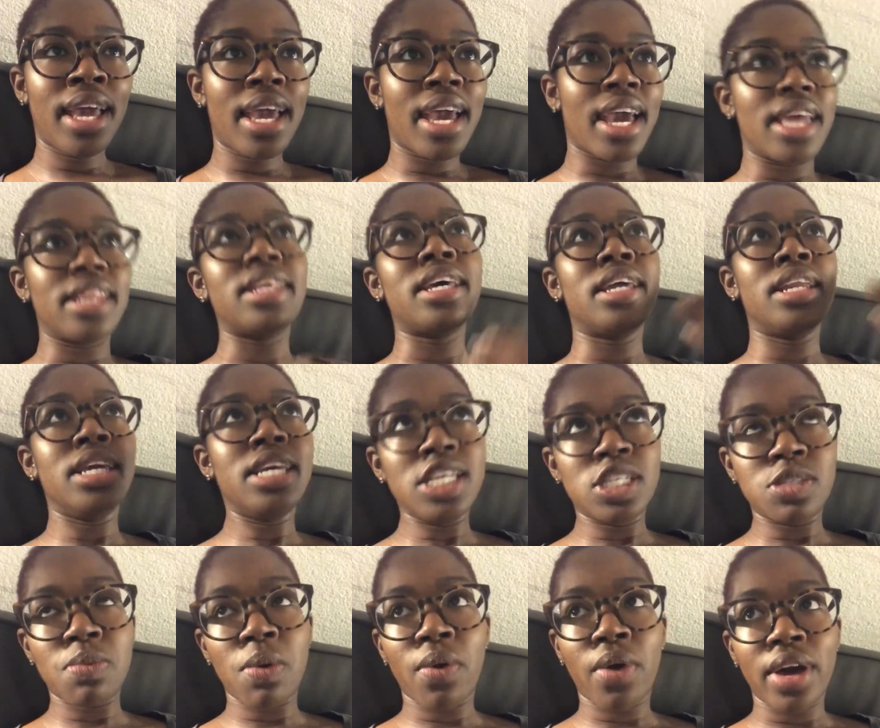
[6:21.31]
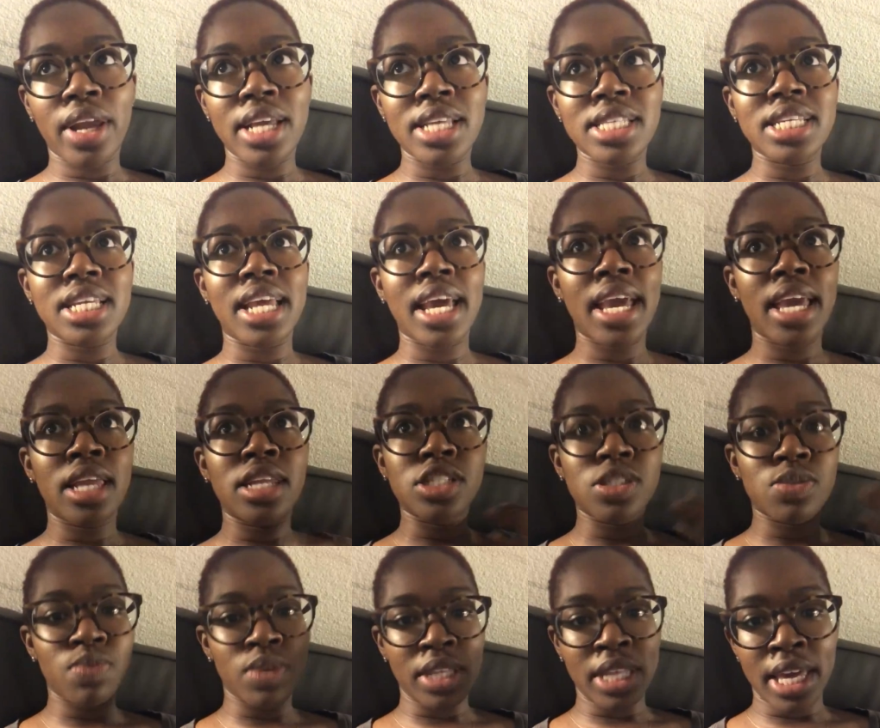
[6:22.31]
and then he spoke on it today and
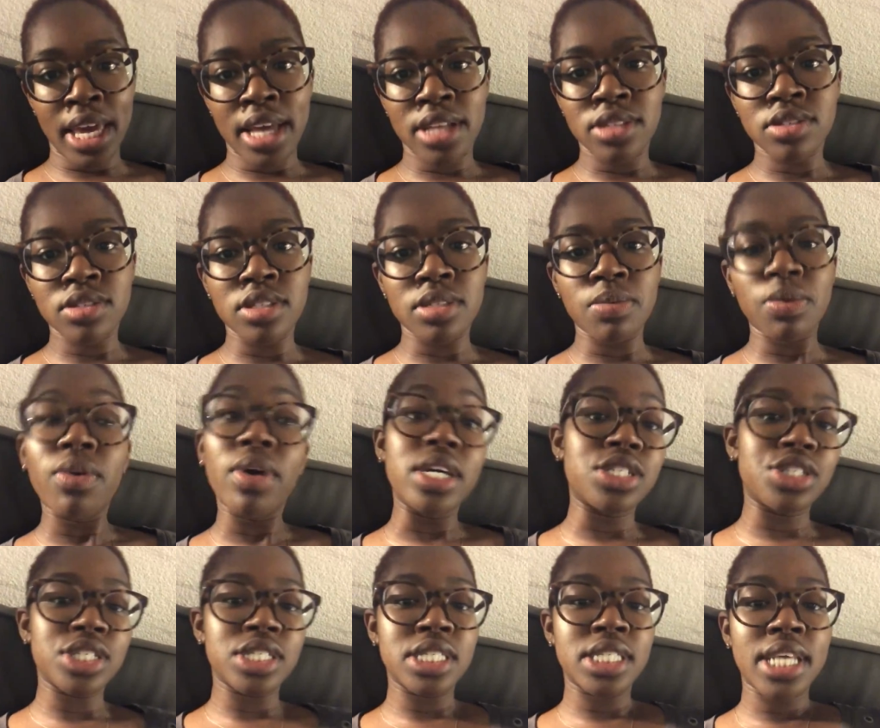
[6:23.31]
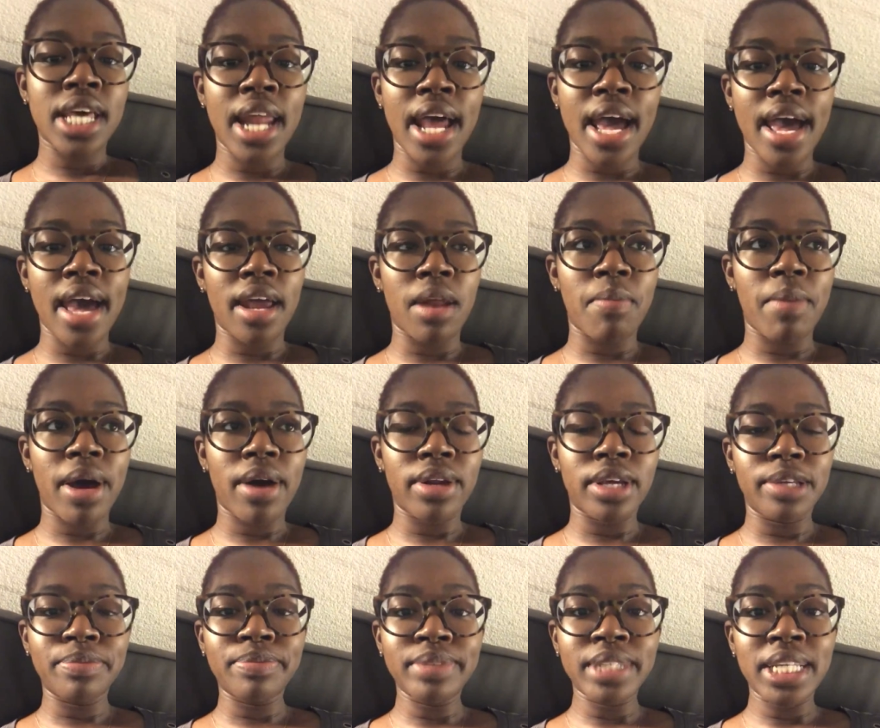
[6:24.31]
just really answered some questions that I had about it.